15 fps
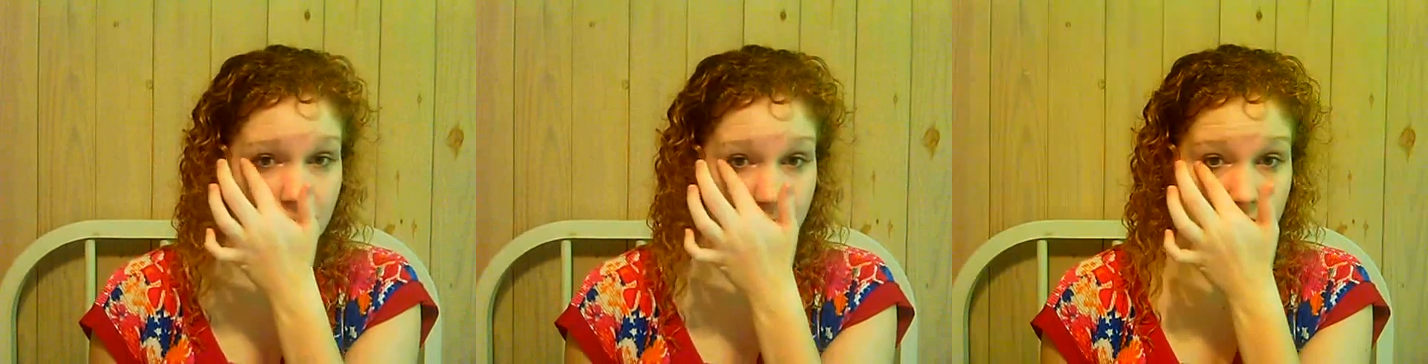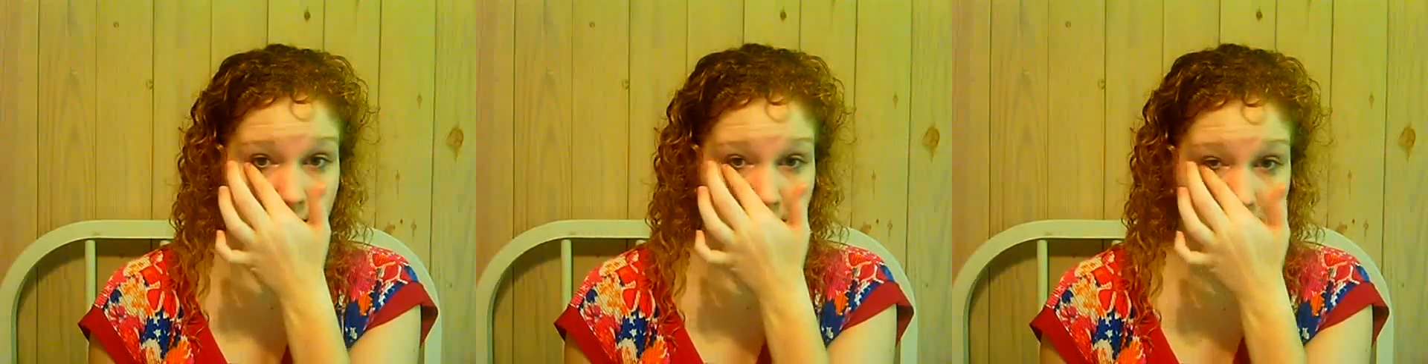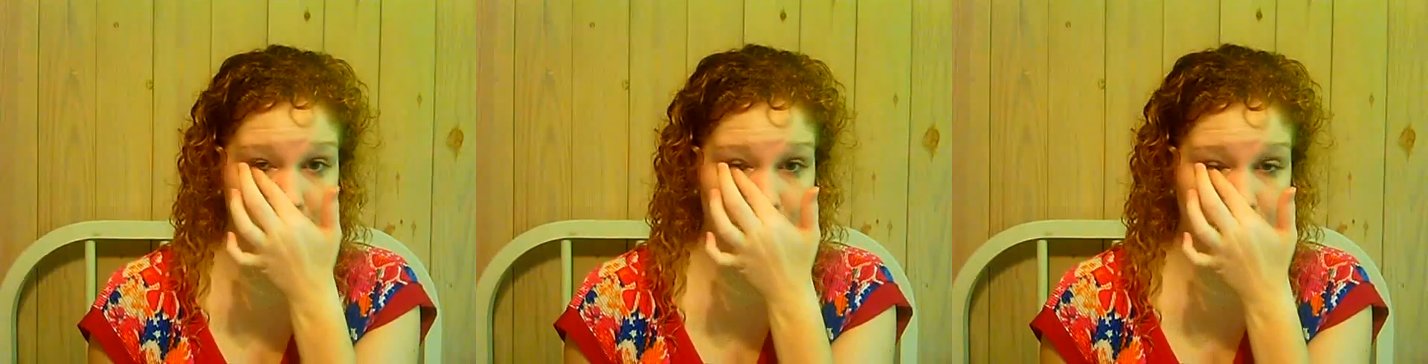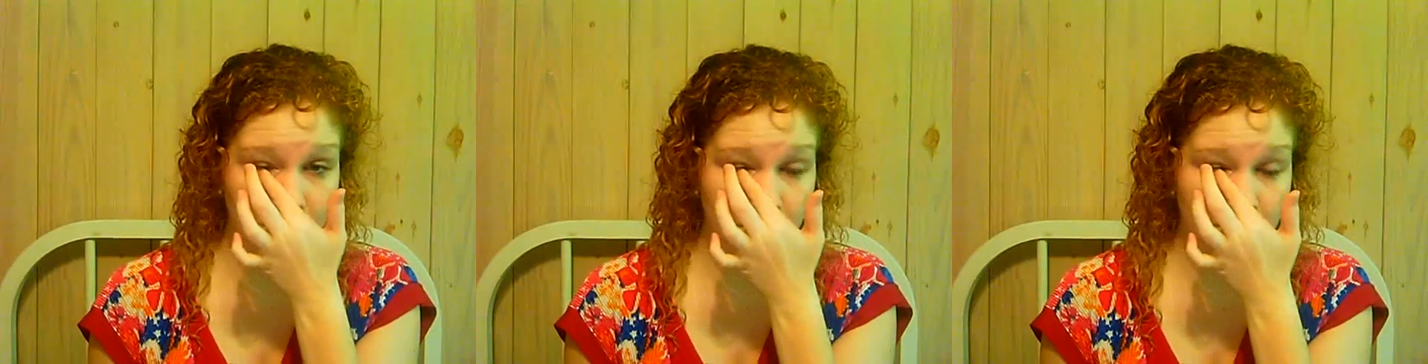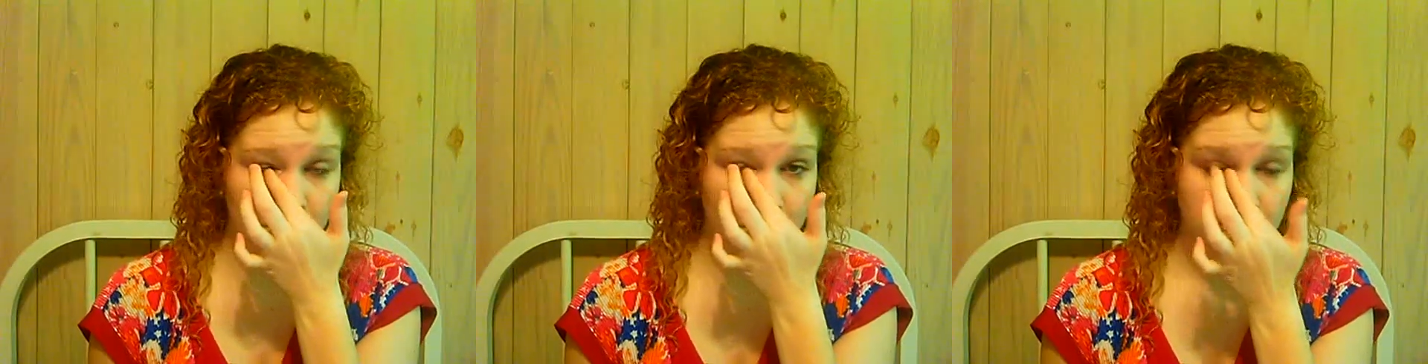But I'm going to
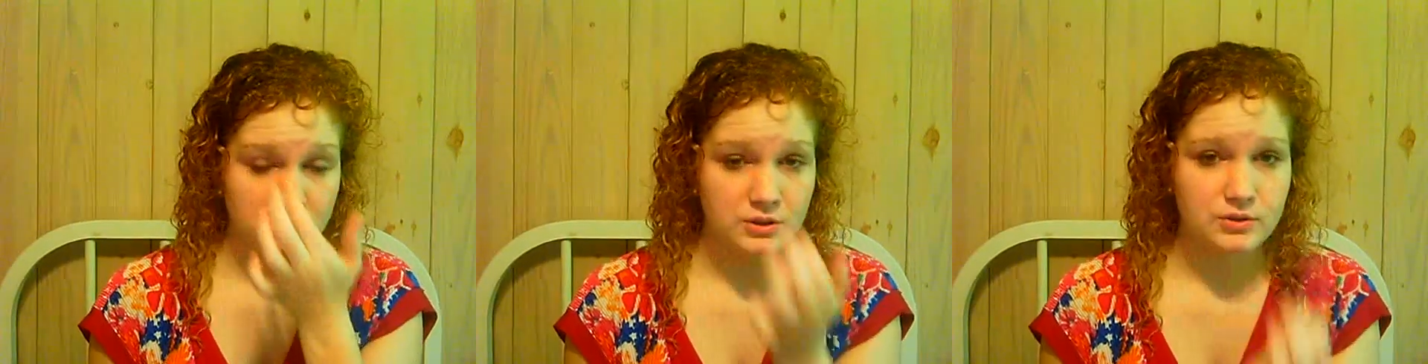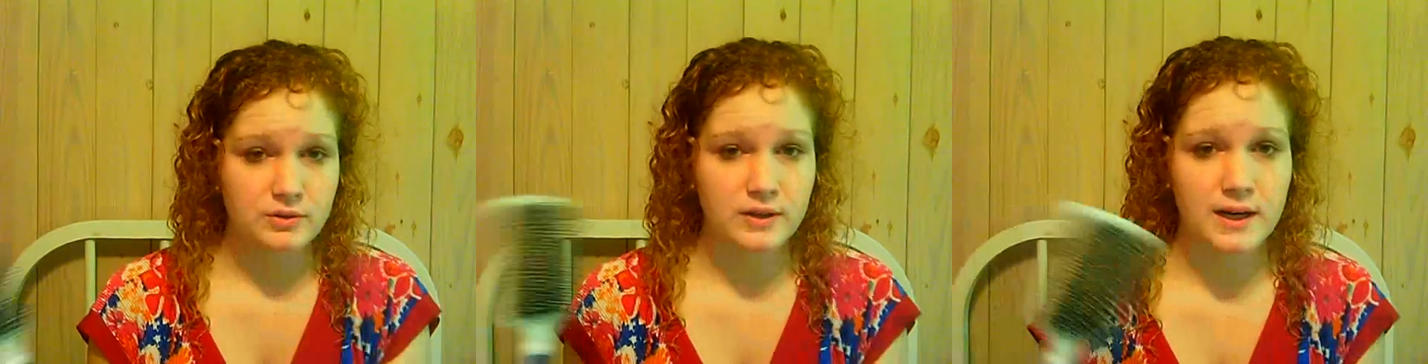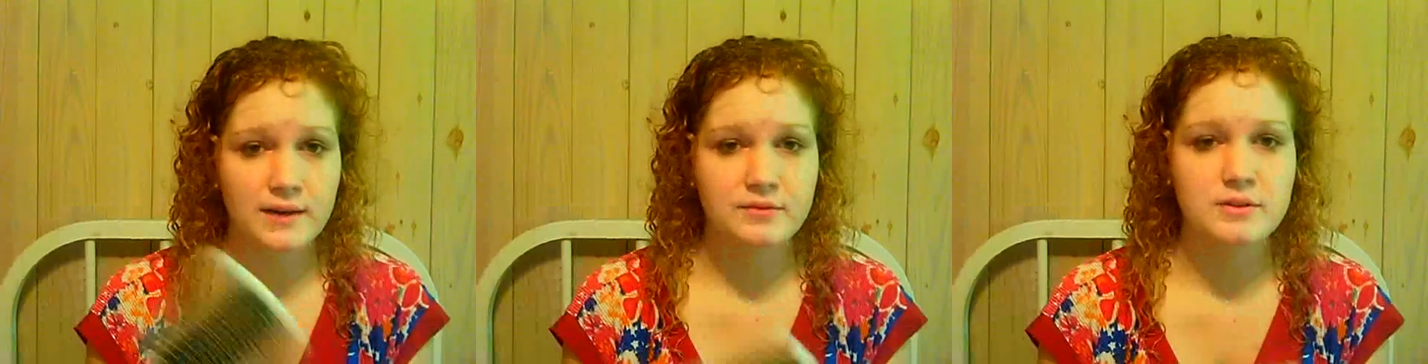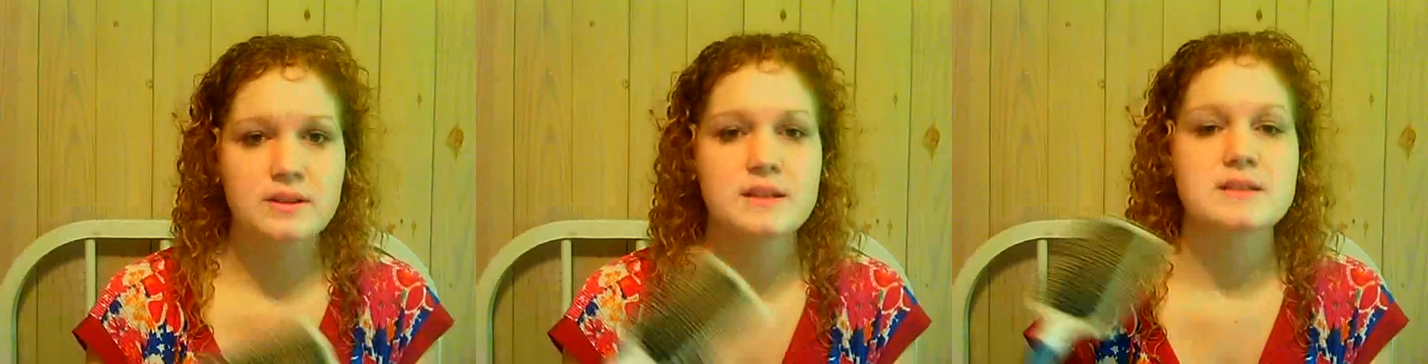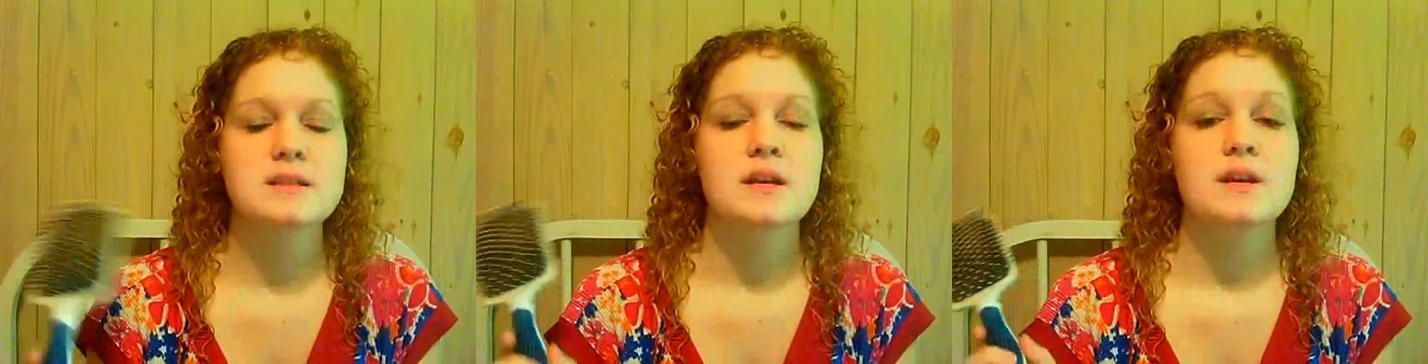film a makeup tutorial after
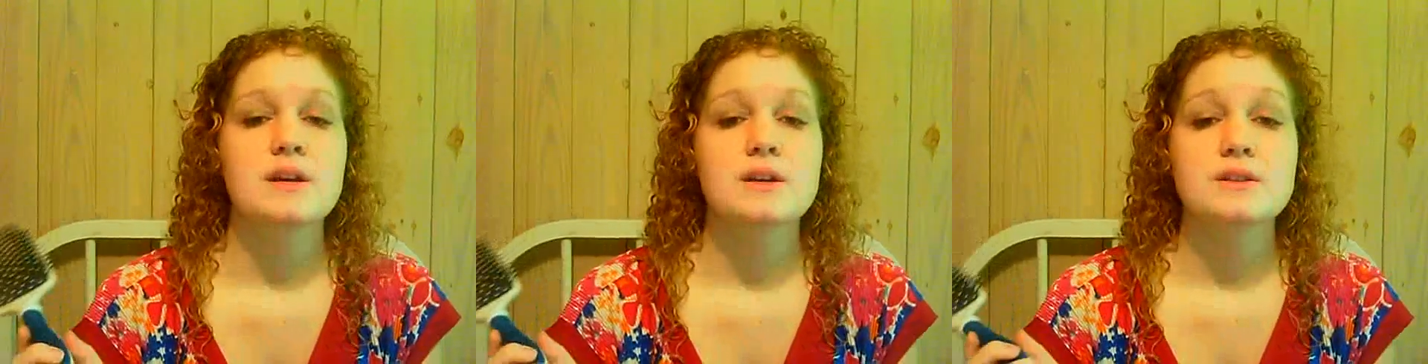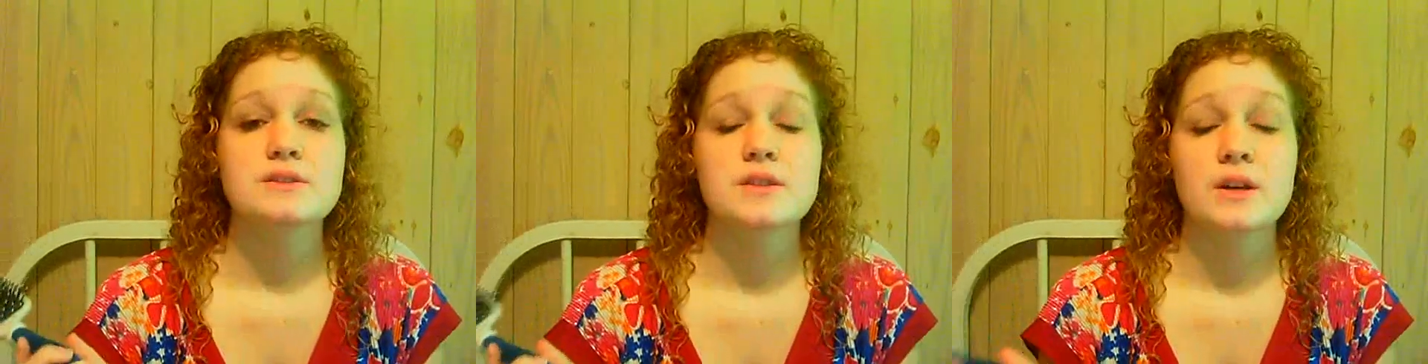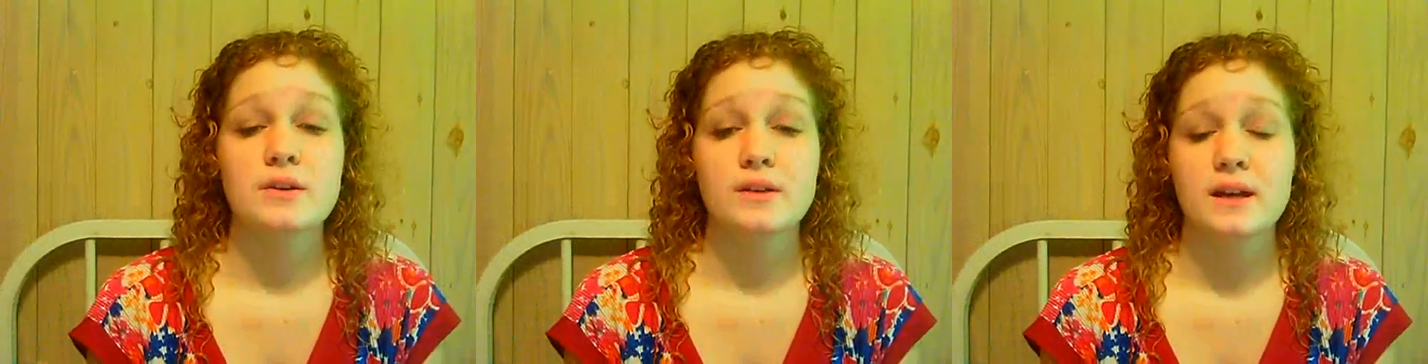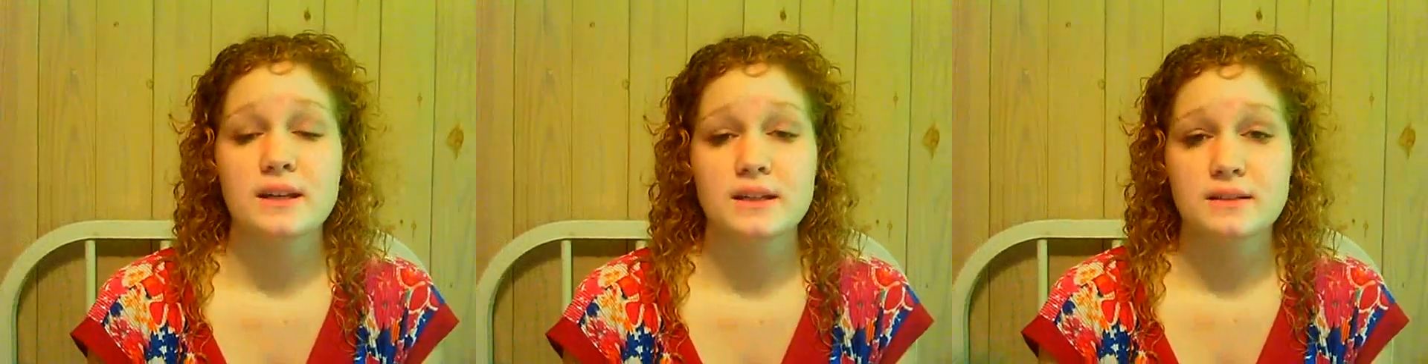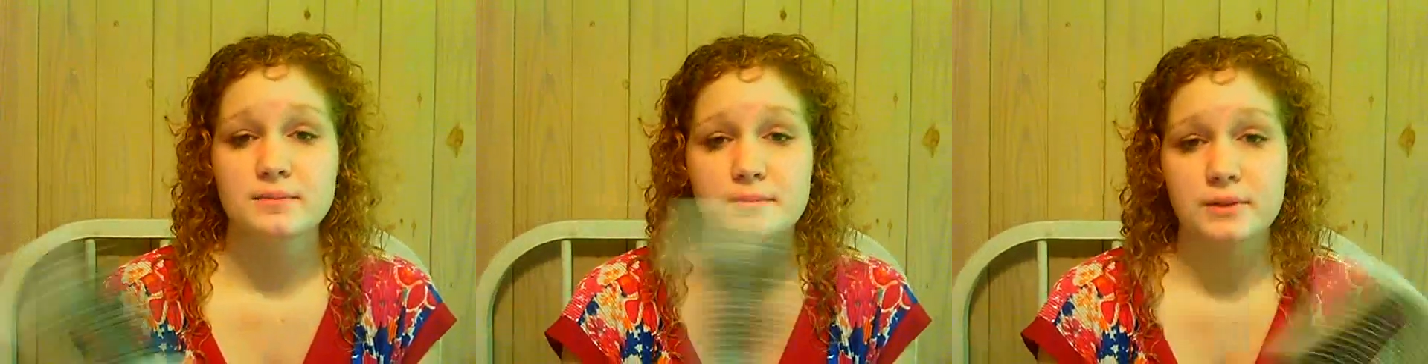this, so I
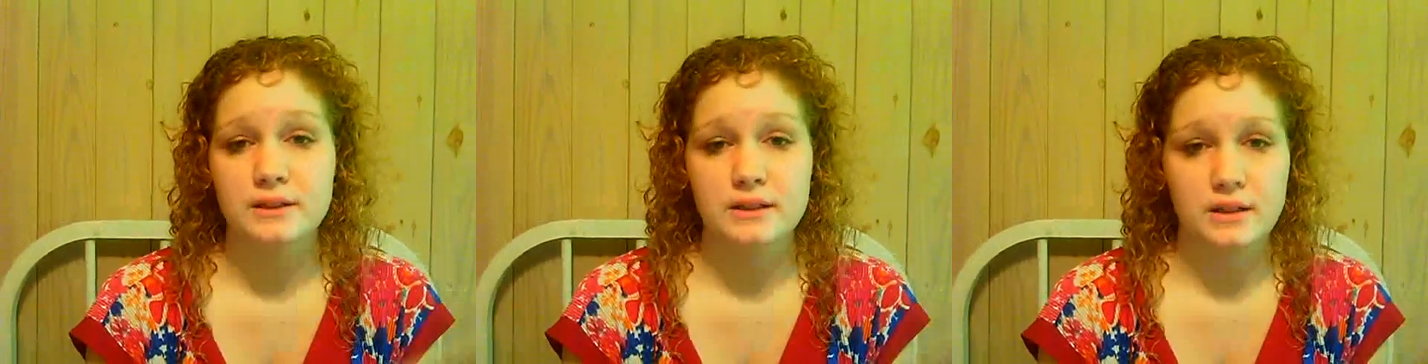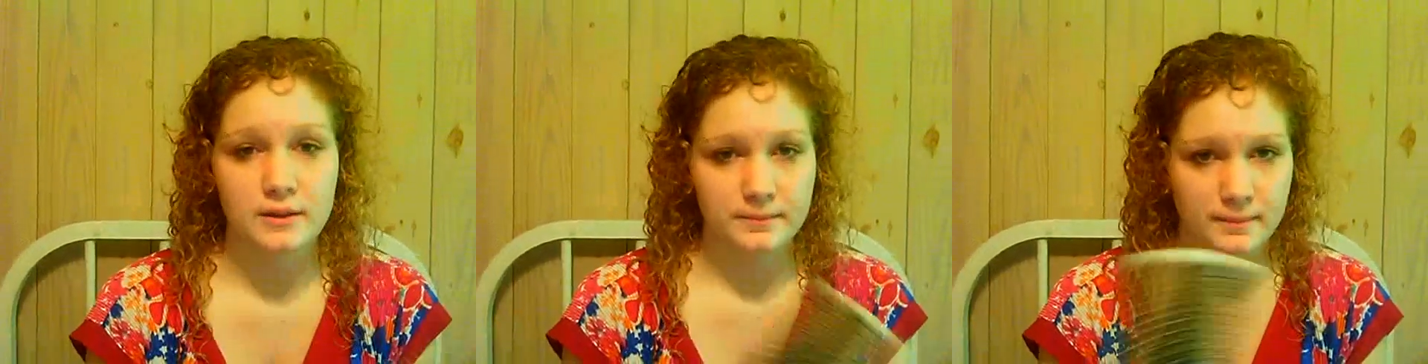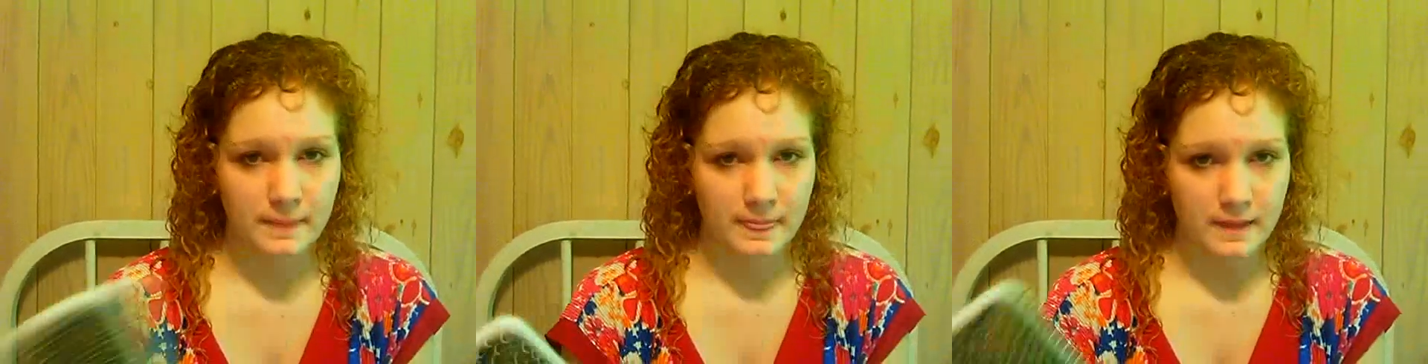didn't put any on.